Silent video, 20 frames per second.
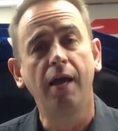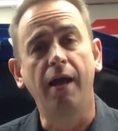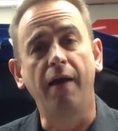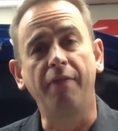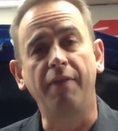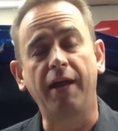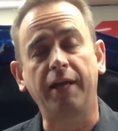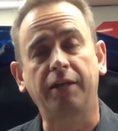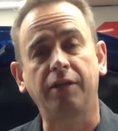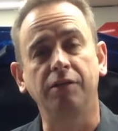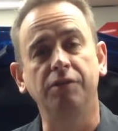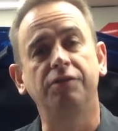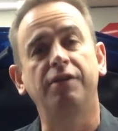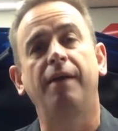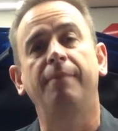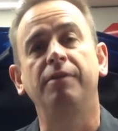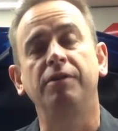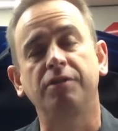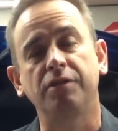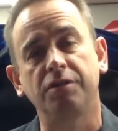and that can
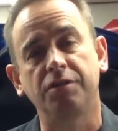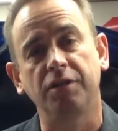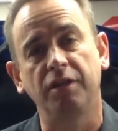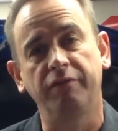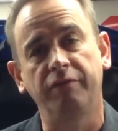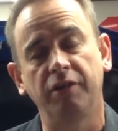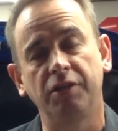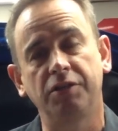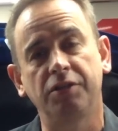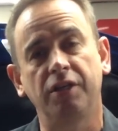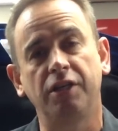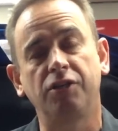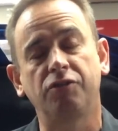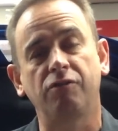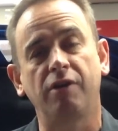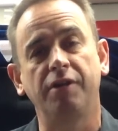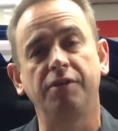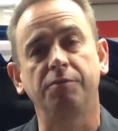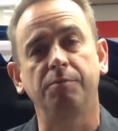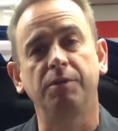damage the CVT
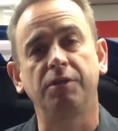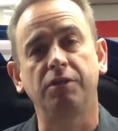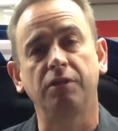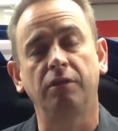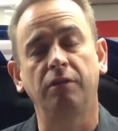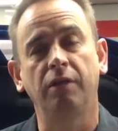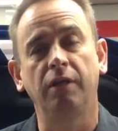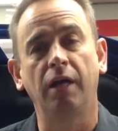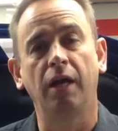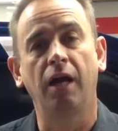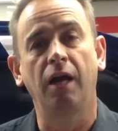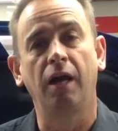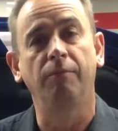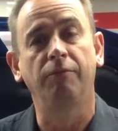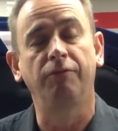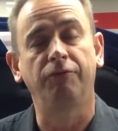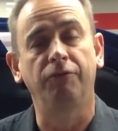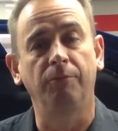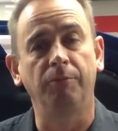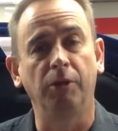transmission
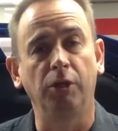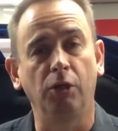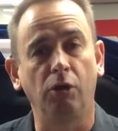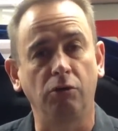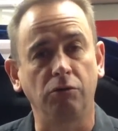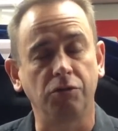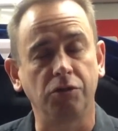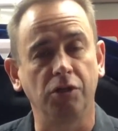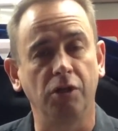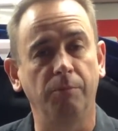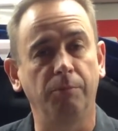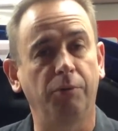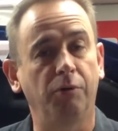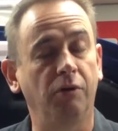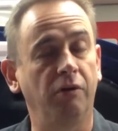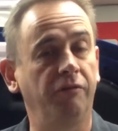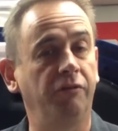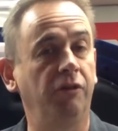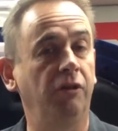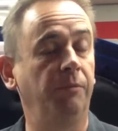from a long-term
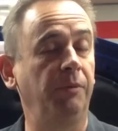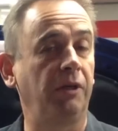point of view.